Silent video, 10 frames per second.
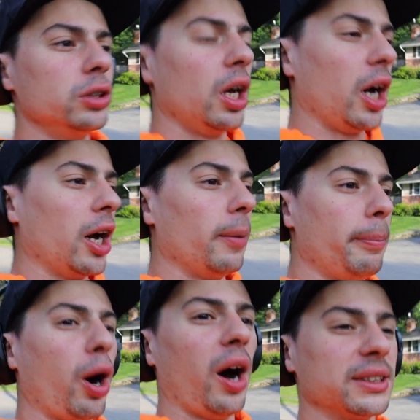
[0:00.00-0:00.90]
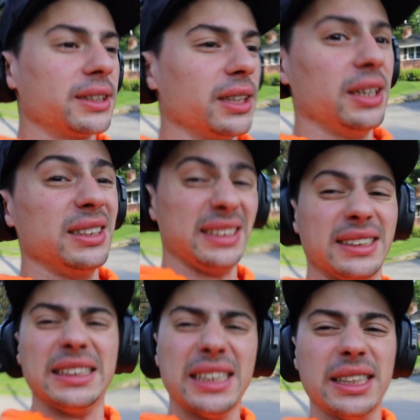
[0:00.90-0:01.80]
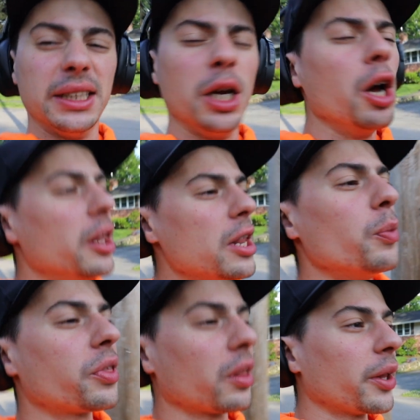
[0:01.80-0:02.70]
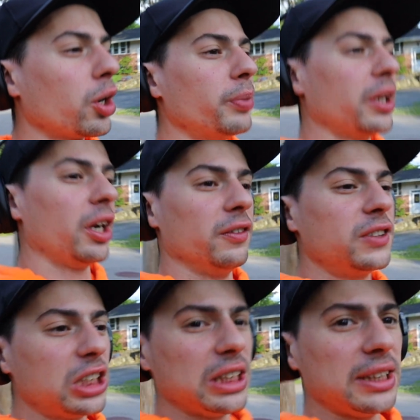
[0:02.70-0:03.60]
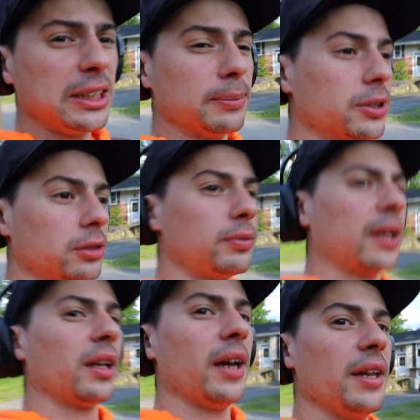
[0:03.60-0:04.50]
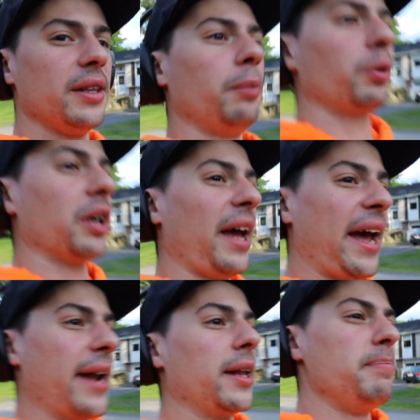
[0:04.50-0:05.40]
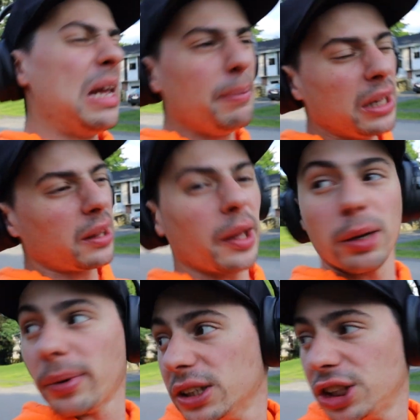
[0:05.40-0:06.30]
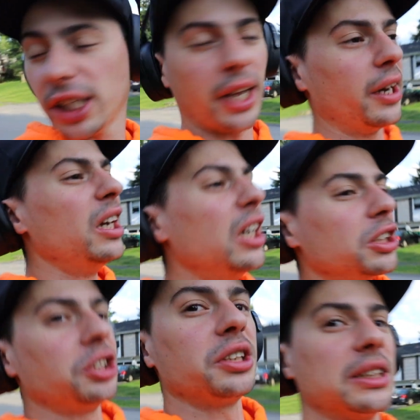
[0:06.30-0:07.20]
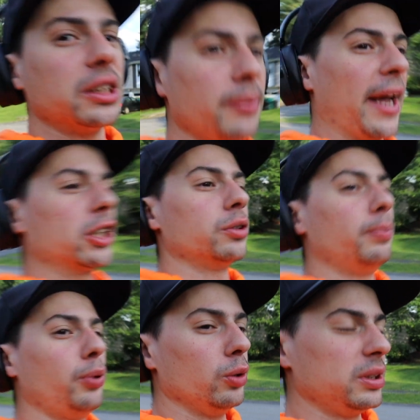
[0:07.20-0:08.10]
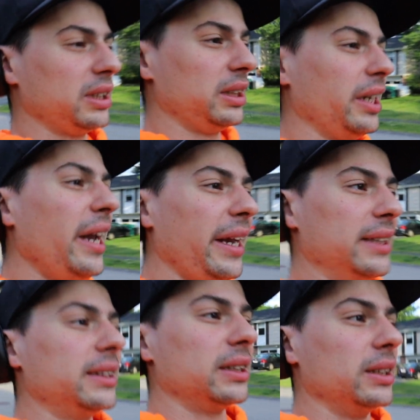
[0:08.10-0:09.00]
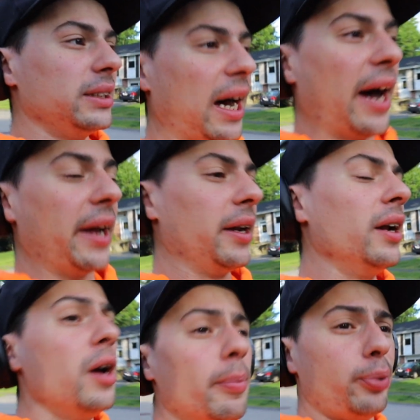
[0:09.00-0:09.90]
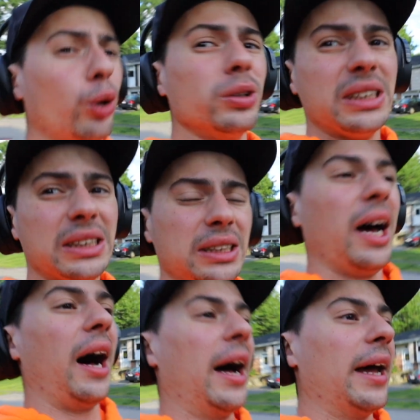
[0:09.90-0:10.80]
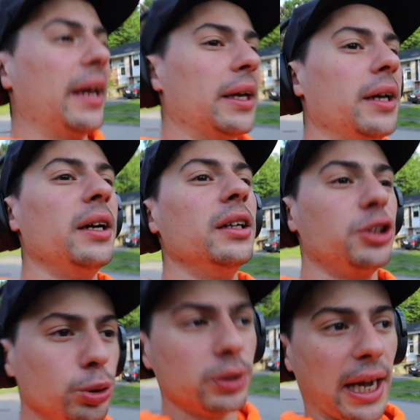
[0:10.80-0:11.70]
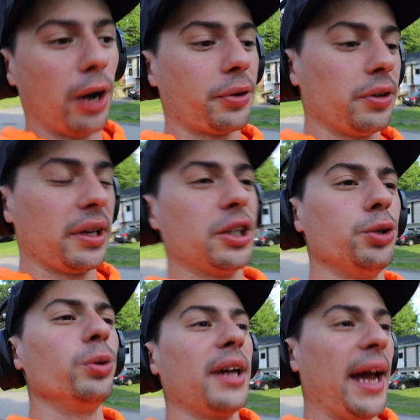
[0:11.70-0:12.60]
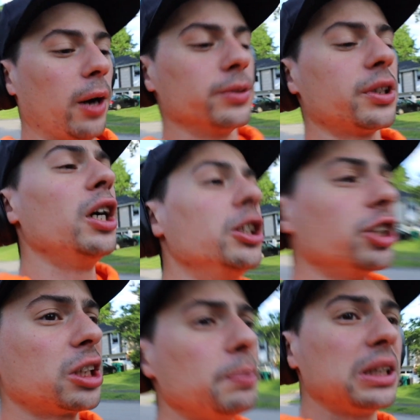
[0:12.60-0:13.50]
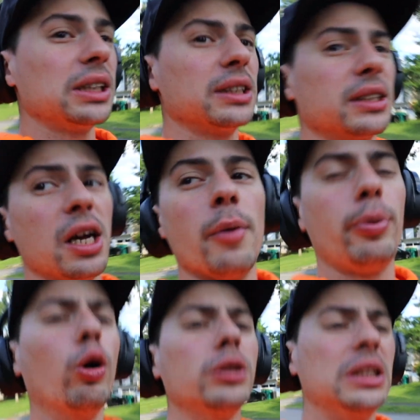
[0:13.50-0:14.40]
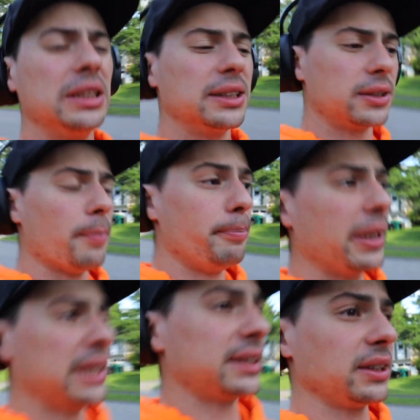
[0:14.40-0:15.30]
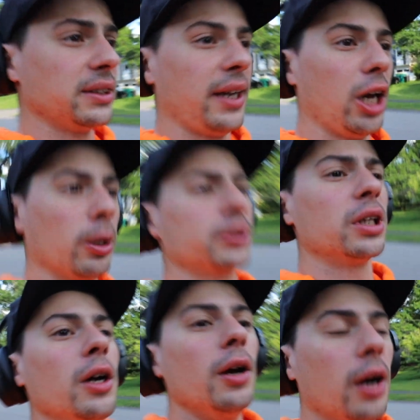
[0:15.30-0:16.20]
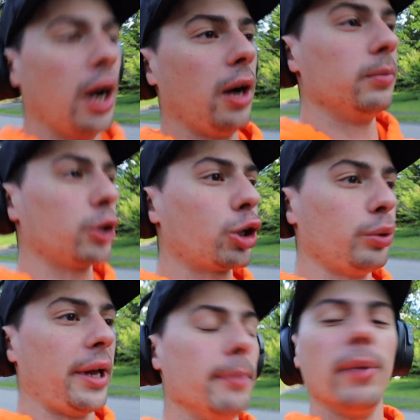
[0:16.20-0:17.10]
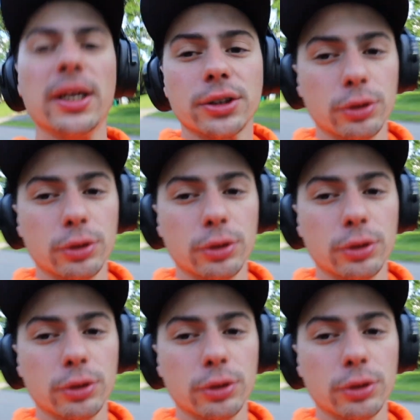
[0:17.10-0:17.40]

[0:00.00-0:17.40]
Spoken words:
pasta, ziti, and then with a little bit of cheese, mozzarella, and then we're gonna add in maybe a little bit of chicken just to get some extra protein into the diet. Protein, I do calculate, I do count, just because protein is the biggest thing that helps create muscle